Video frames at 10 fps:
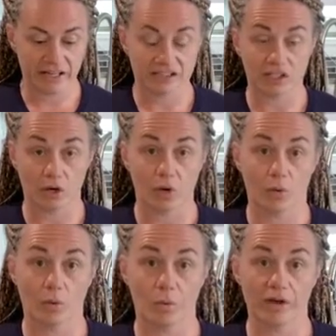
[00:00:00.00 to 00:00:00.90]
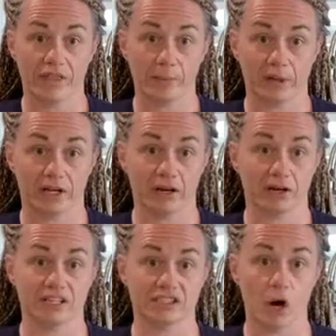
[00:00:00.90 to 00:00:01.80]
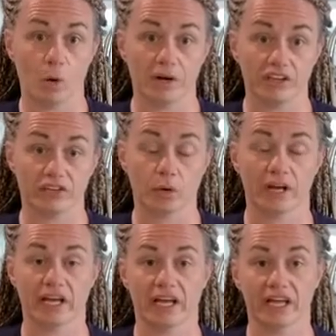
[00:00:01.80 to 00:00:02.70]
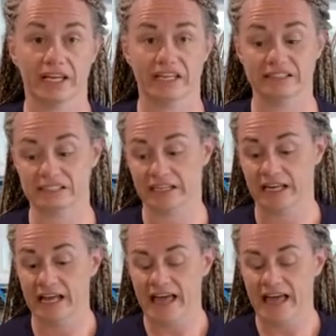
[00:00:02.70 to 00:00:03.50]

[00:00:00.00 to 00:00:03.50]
So with Epicure, it's always quick and easy.